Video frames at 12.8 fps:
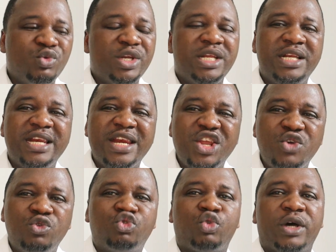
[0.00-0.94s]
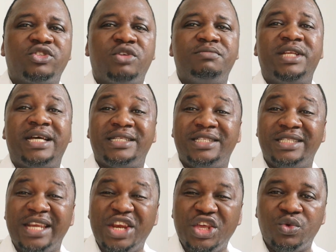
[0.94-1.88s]
really neutral, something that is
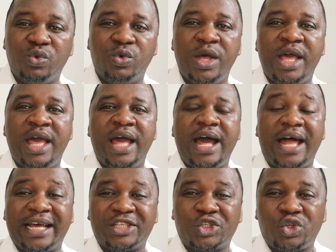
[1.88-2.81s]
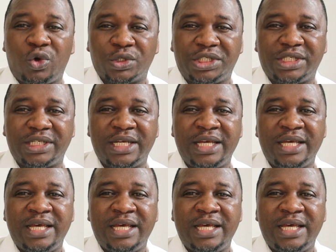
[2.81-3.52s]
new, and as such,